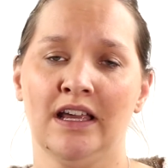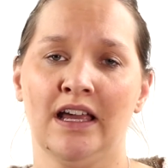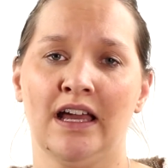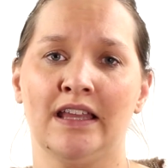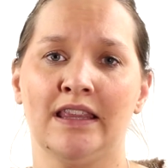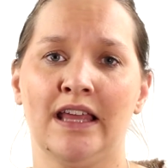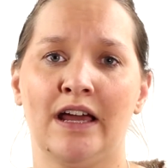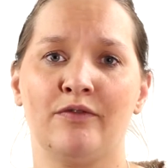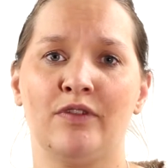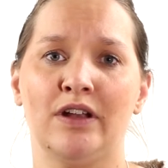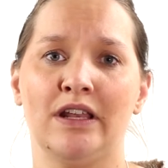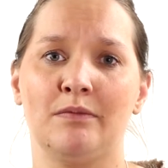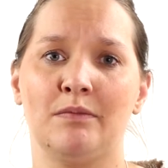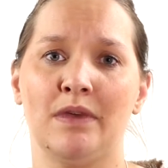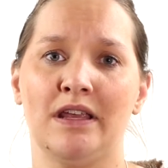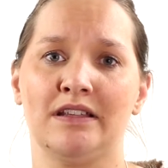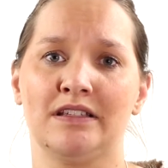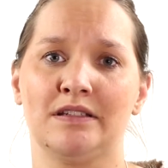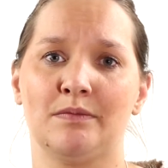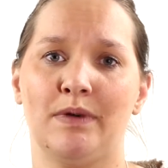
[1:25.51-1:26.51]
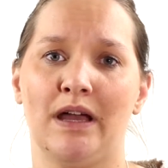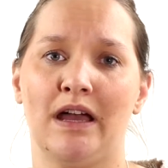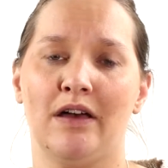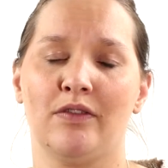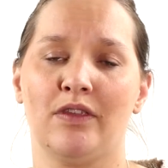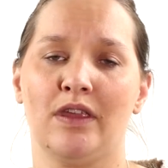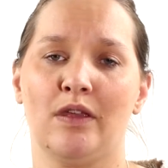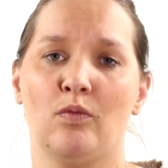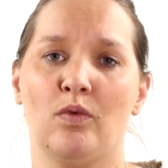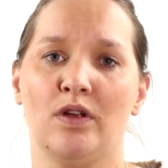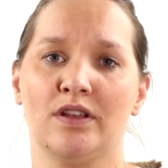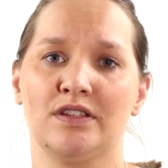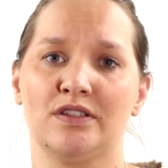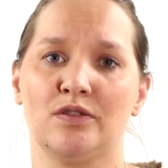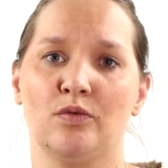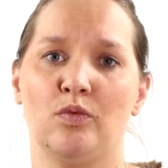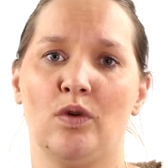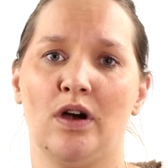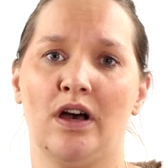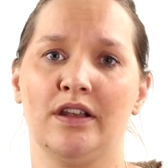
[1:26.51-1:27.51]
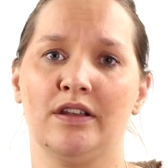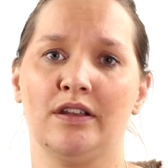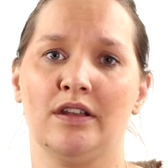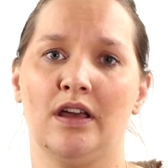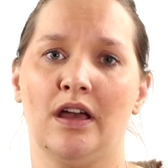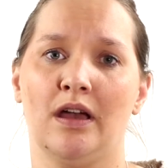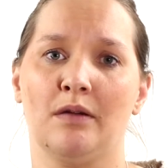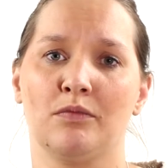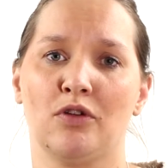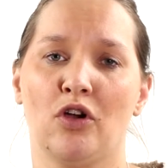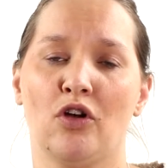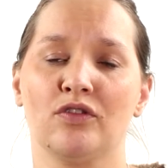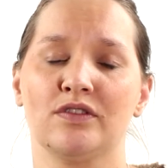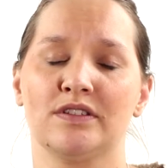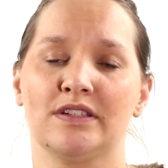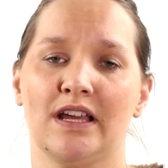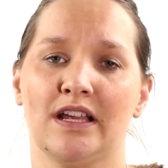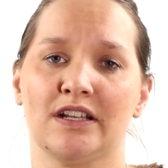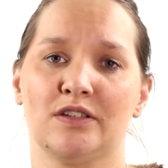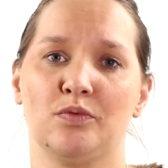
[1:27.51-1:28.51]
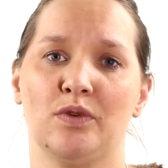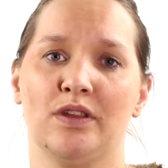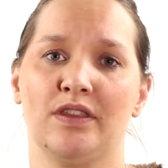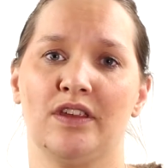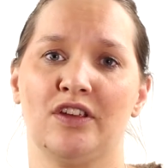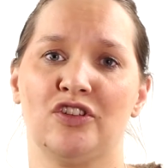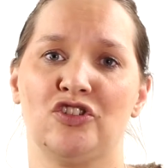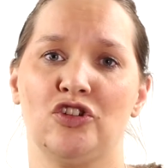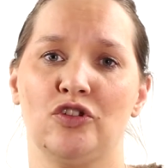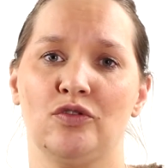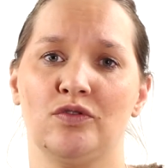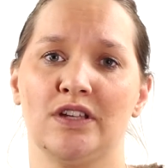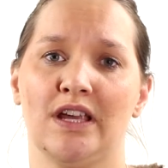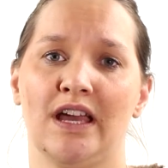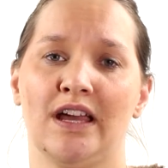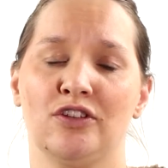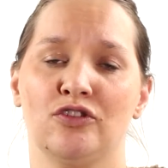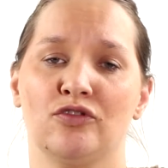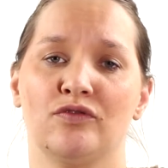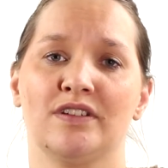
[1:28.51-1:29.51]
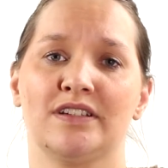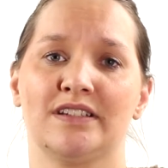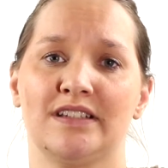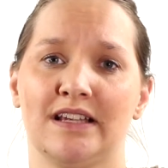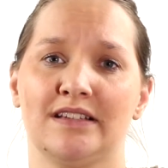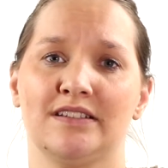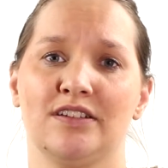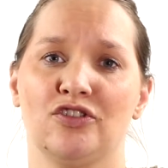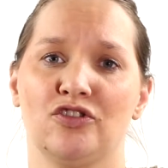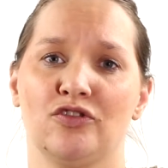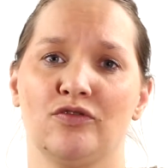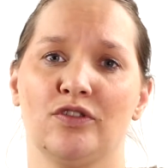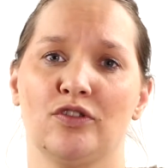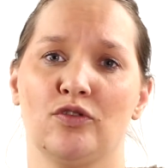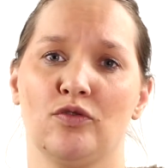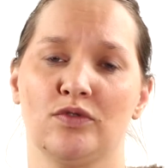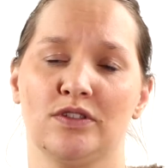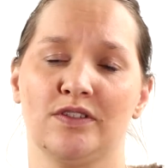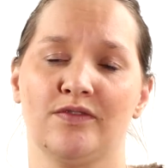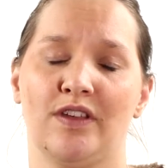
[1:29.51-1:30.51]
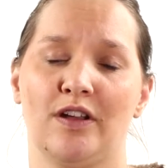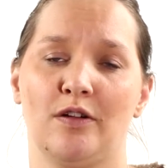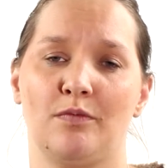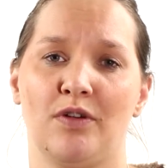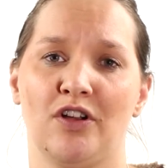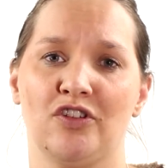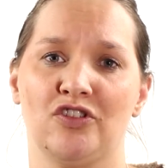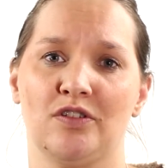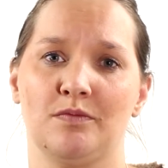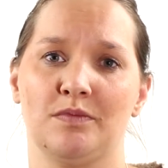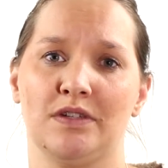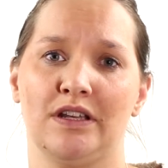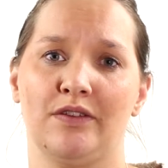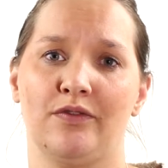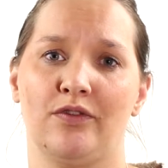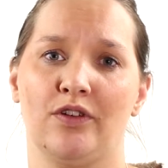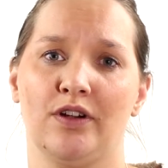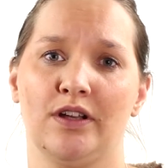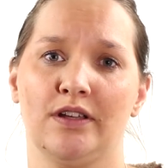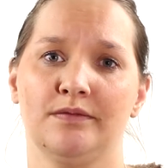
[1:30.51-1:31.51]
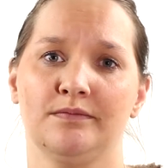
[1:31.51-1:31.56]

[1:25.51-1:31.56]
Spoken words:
and that really means about the one-to-one contact with a tutor and or assessor during the course of their apprenticeship delivery.